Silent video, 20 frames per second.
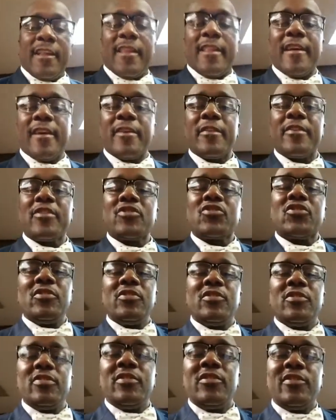There
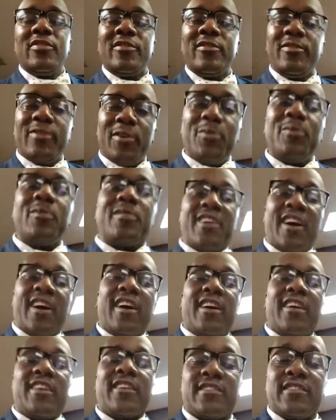is no
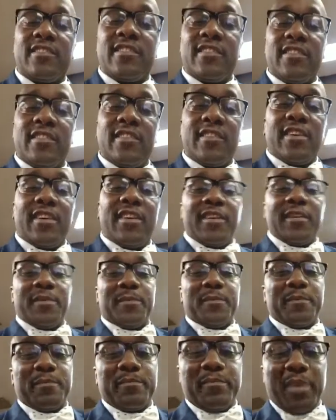God
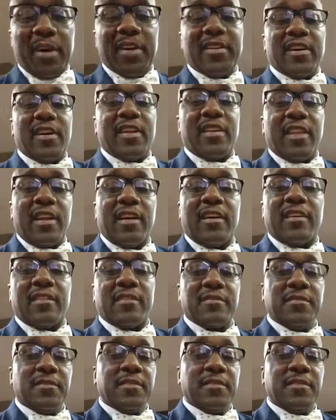but Allah,